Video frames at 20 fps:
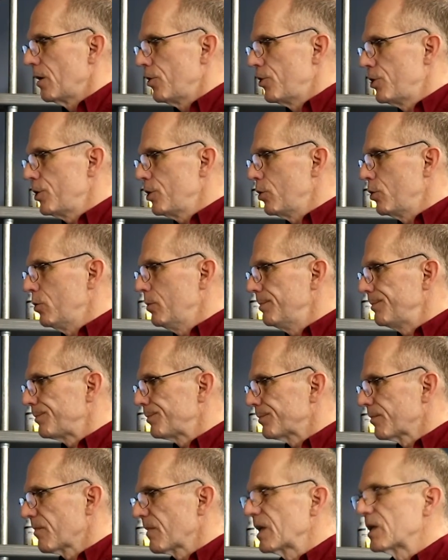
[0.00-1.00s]
Do,
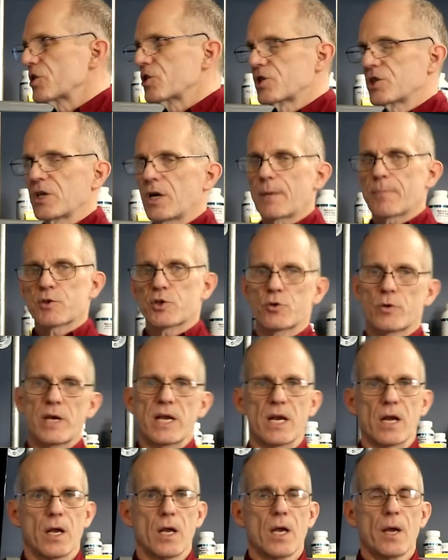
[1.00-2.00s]
sit up straight.